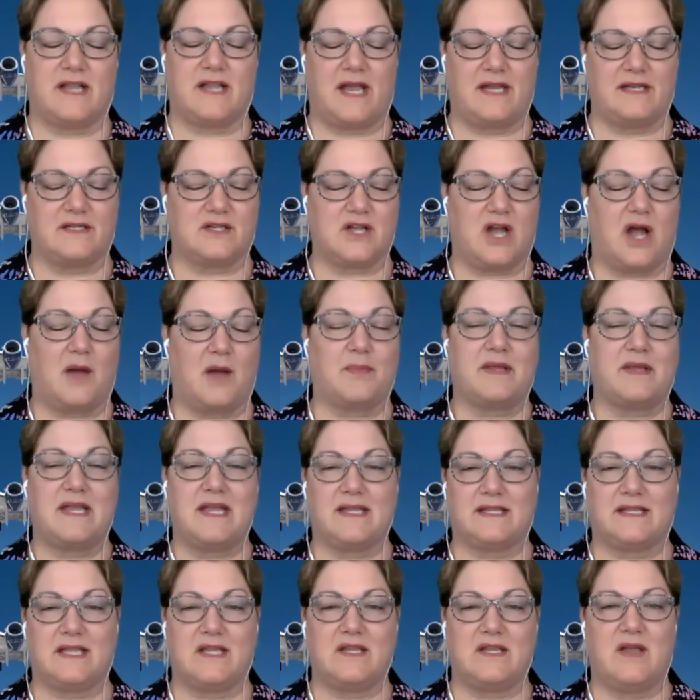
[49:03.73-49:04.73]
That Dopp
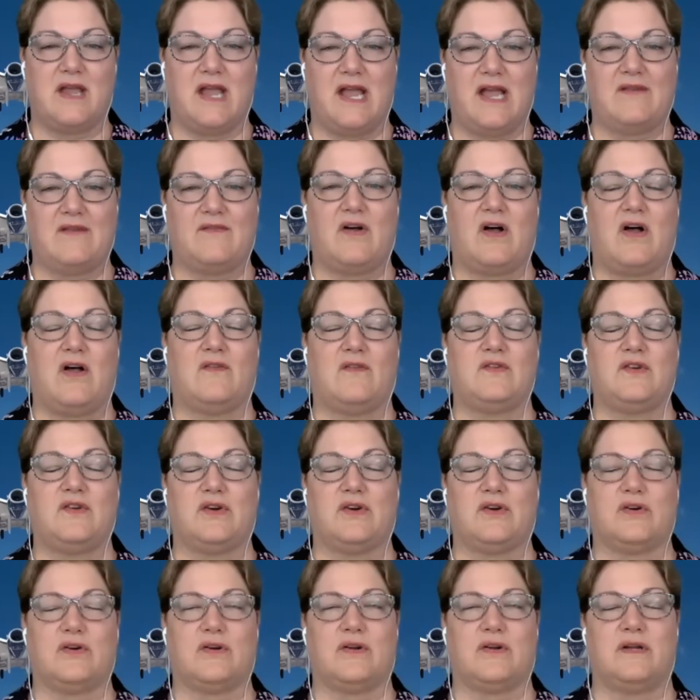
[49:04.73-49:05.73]
kit that you have all of
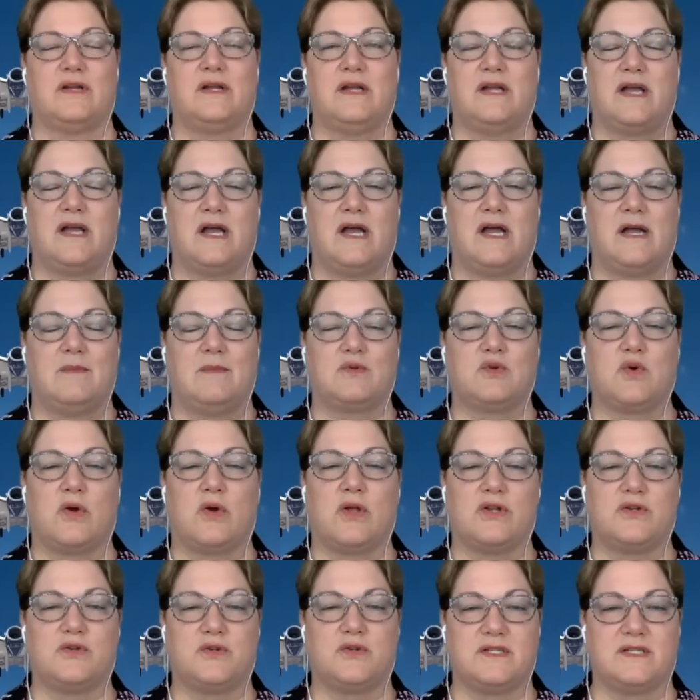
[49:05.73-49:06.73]
your um,
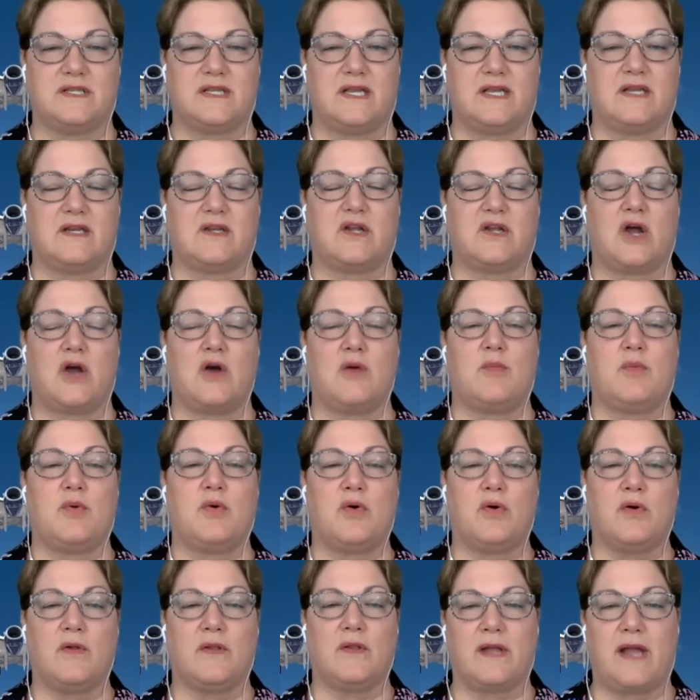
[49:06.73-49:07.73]
toiletries in, go
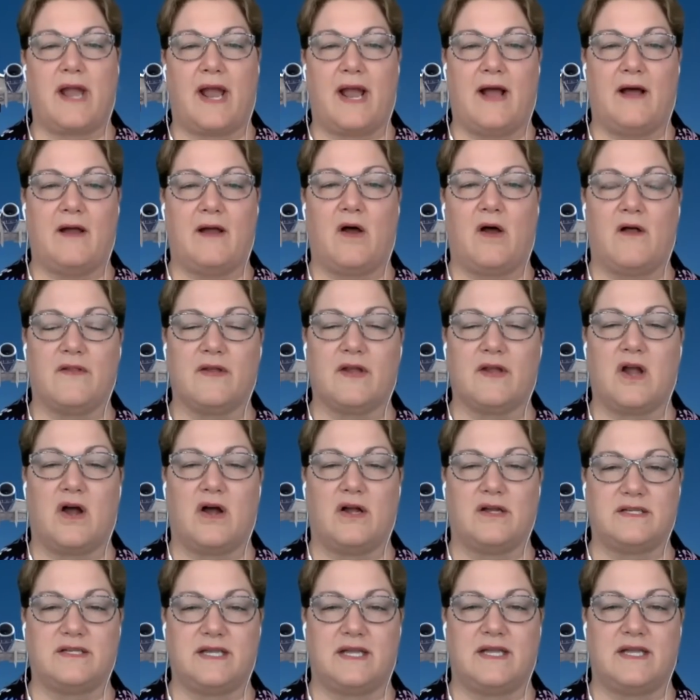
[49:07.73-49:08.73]
pull out all the
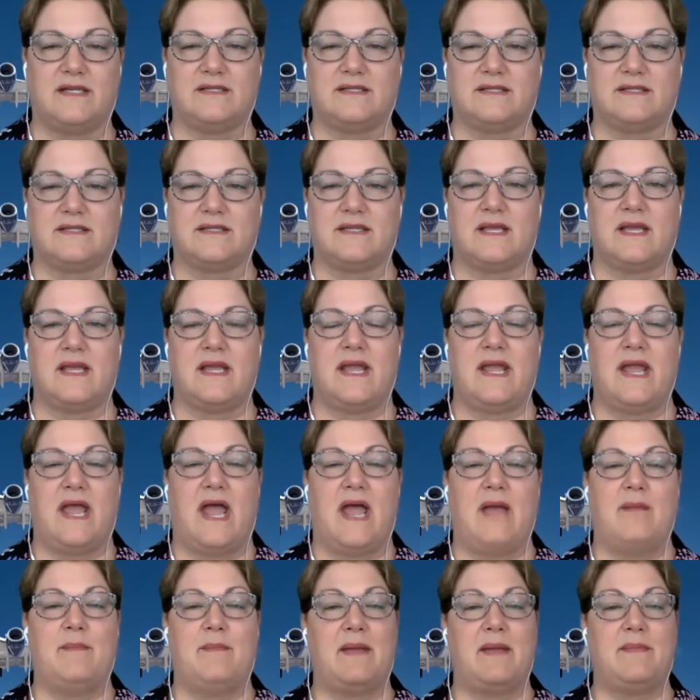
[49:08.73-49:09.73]
contents
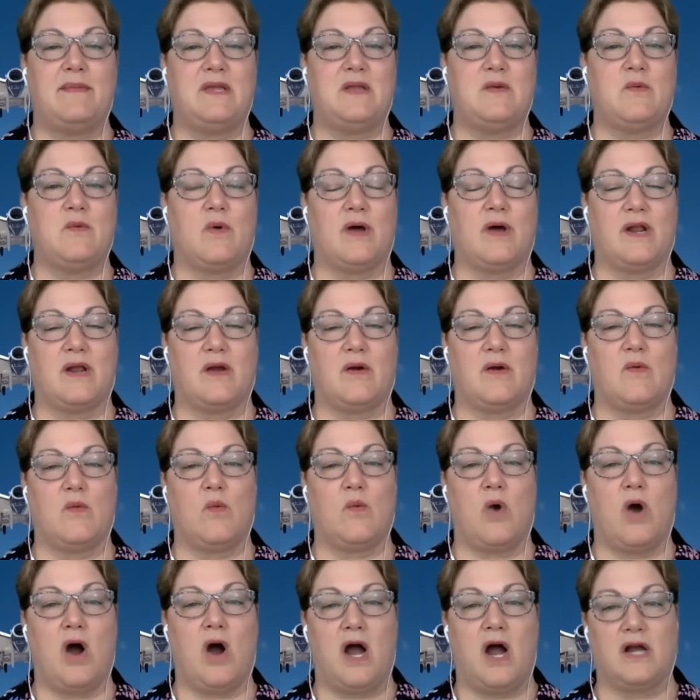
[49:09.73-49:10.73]
and maybe you want to
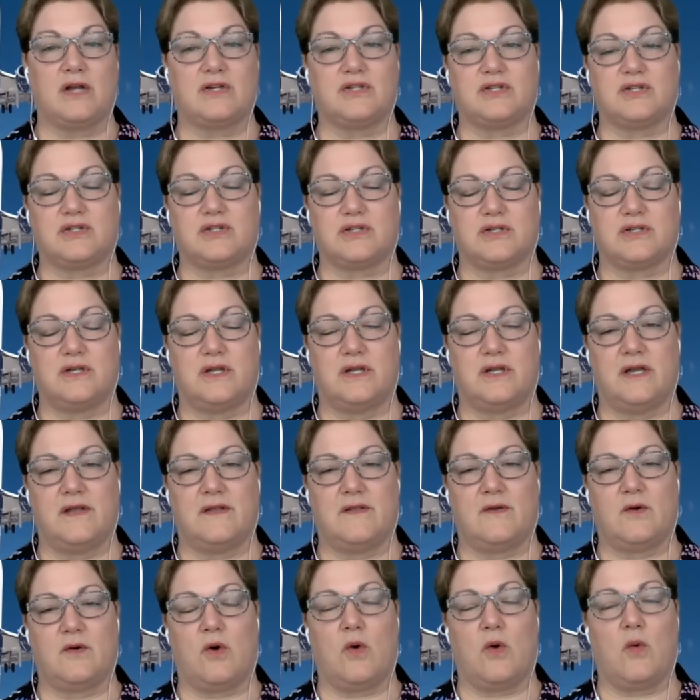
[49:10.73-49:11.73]
wash uh,
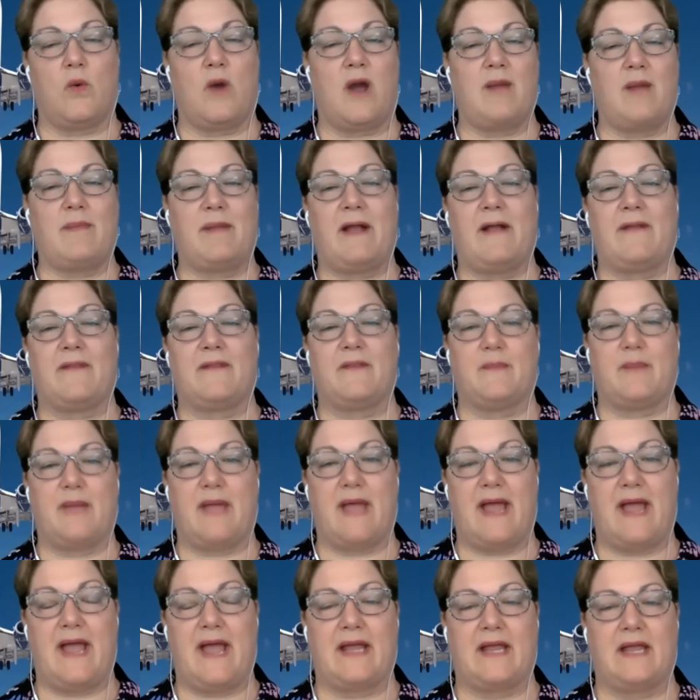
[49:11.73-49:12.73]
or wipe out the
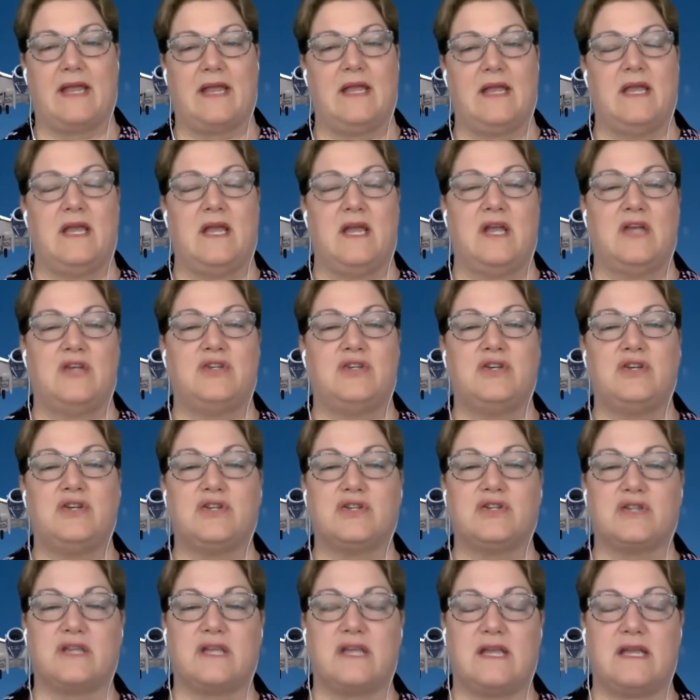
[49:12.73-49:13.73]
bag. It's
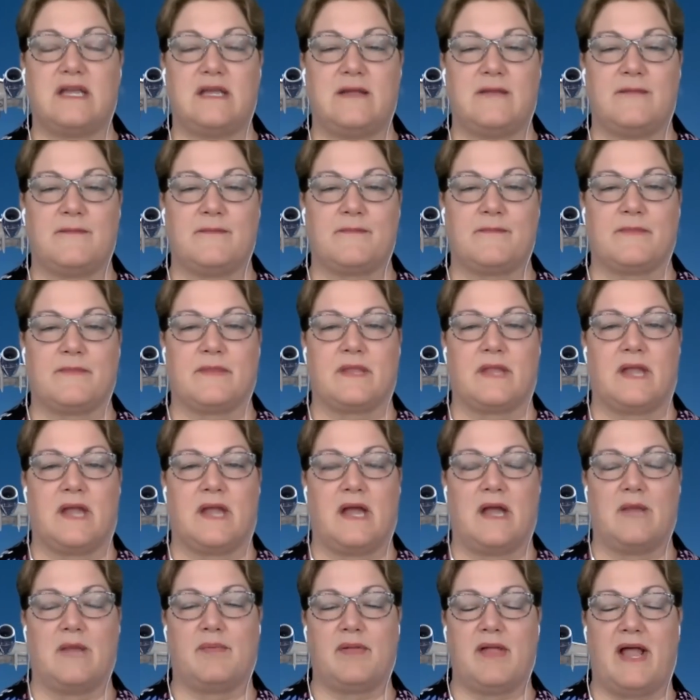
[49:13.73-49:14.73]
usually
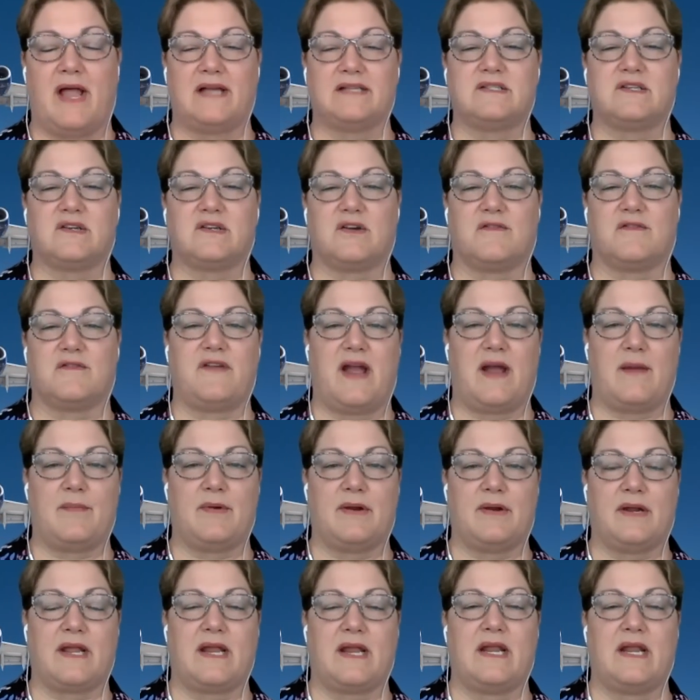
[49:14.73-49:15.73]
um, plastic or
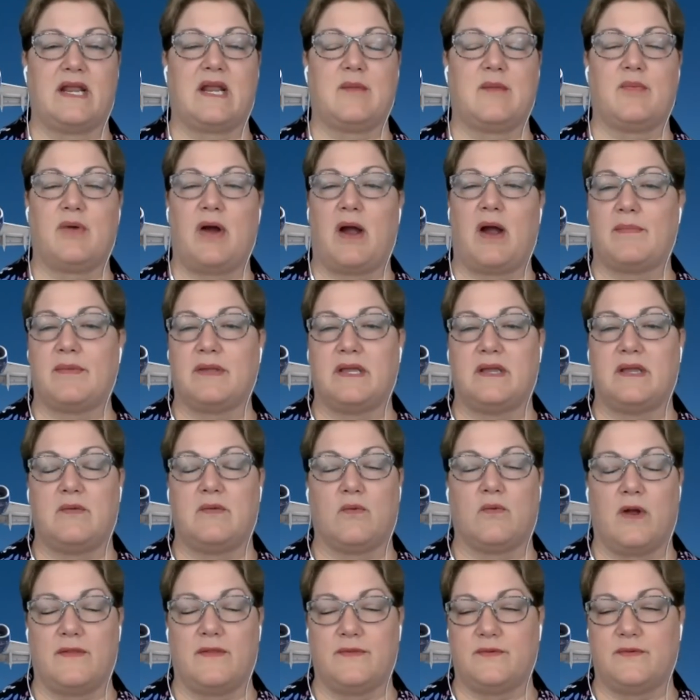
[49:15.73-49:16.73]
fabric, and it can probably
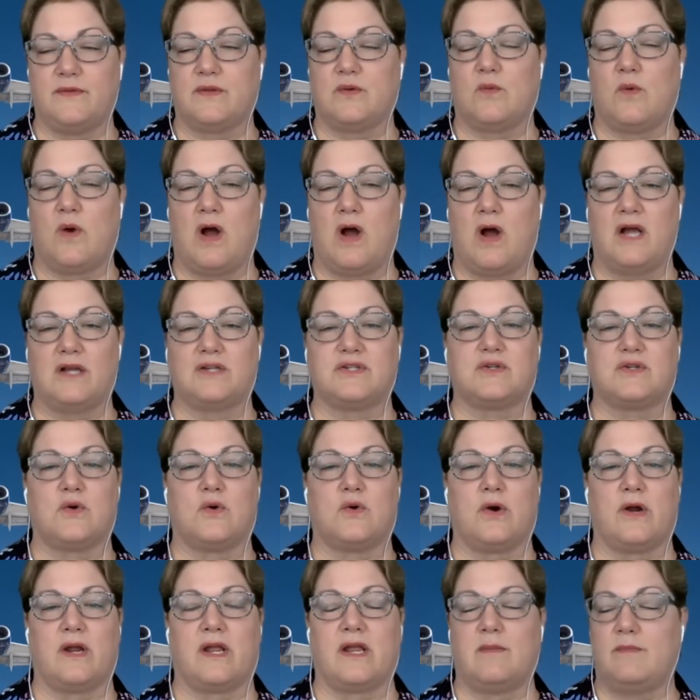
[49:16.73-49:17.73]
run through the wash
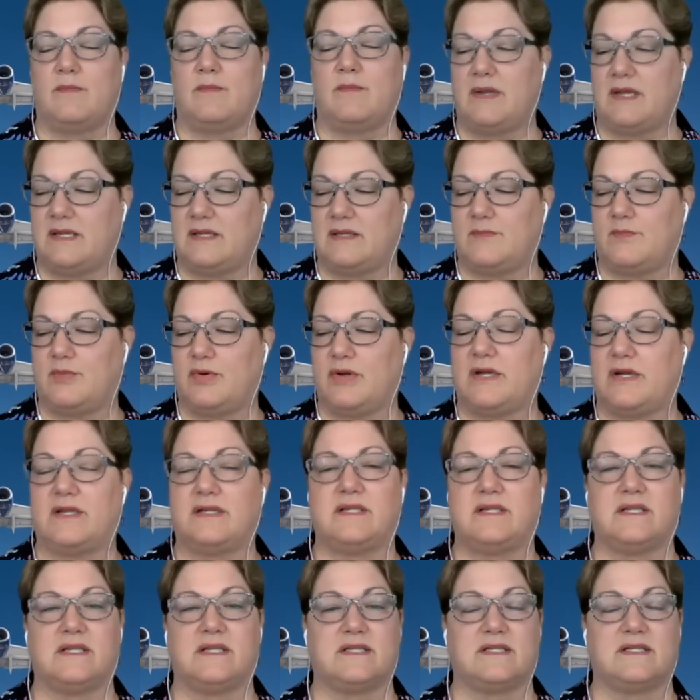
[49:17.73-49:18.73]
or it can be put
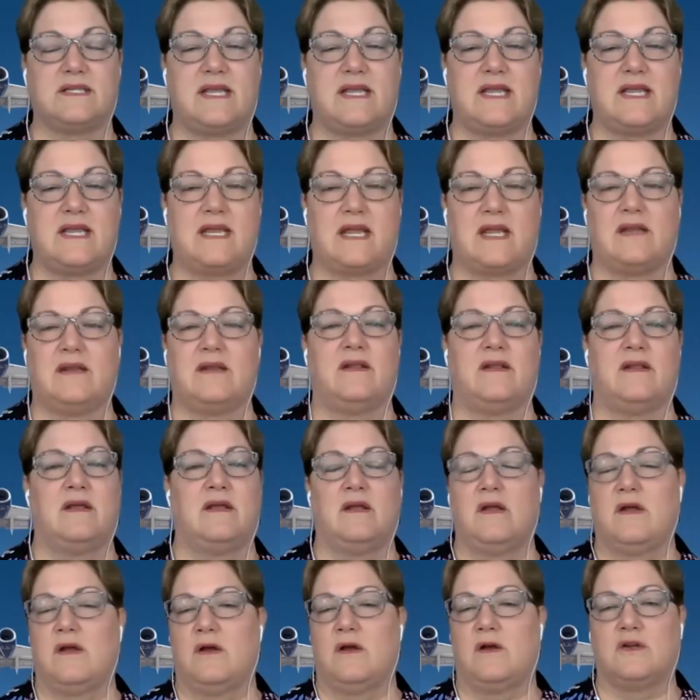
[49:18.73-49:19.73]
into the sink and
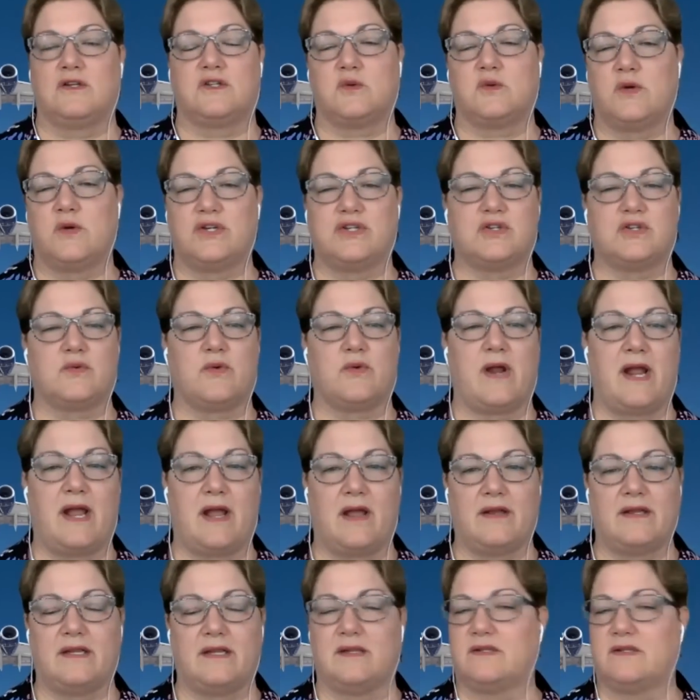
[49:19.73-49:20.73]
swished
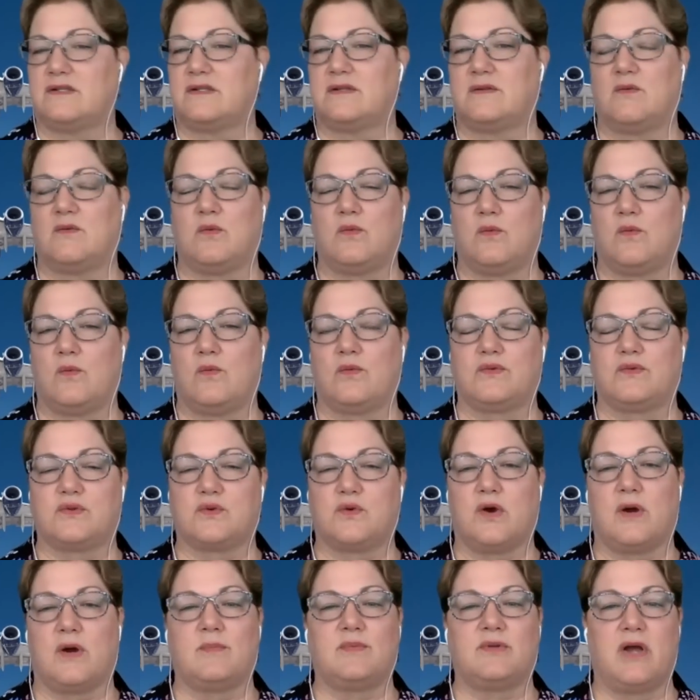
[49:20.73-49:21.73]
around and
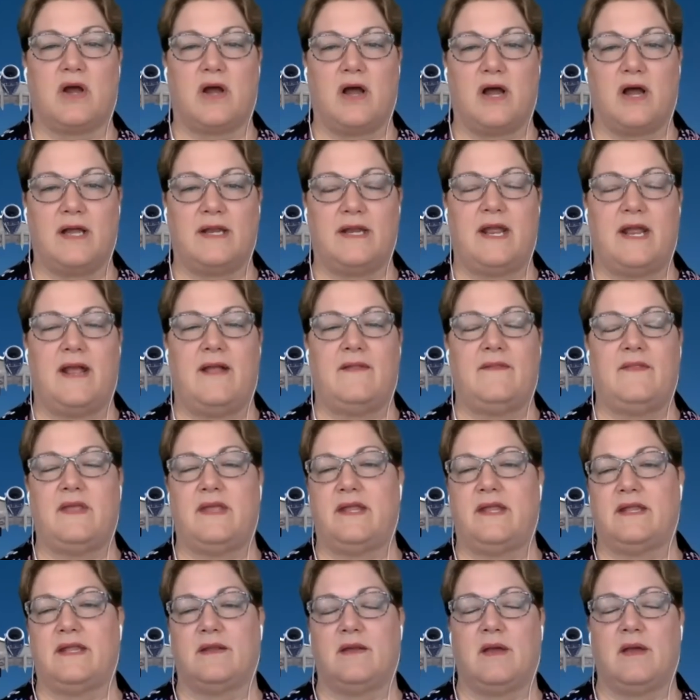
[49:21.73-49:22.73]
scrubbed on and
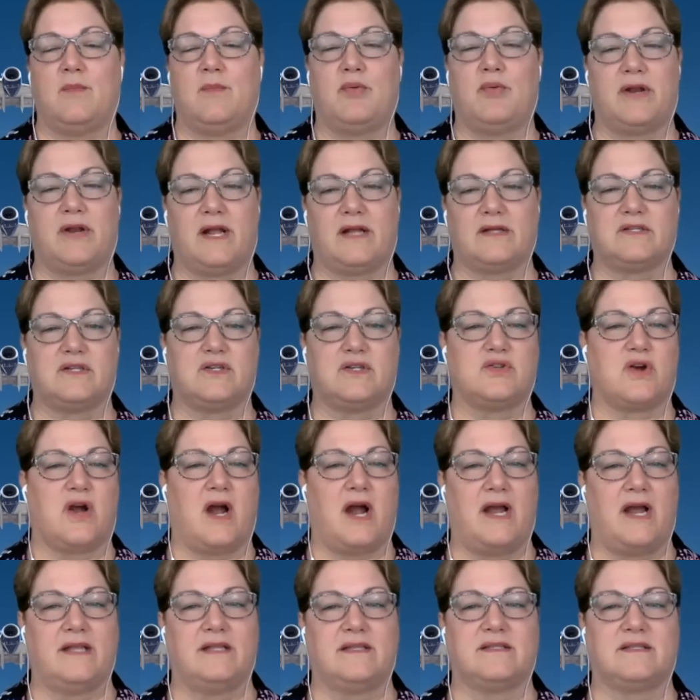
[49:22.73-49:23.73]
then uh, put out to
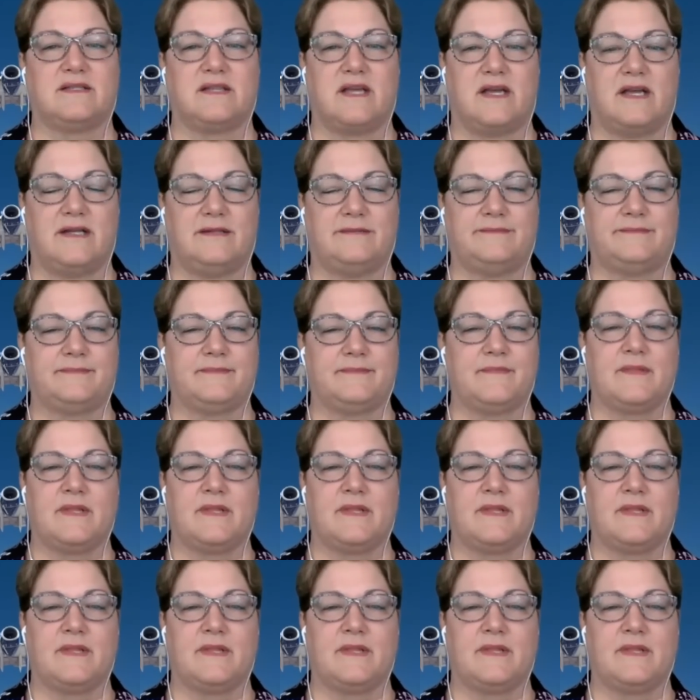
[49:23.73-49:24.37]
dry in the sun.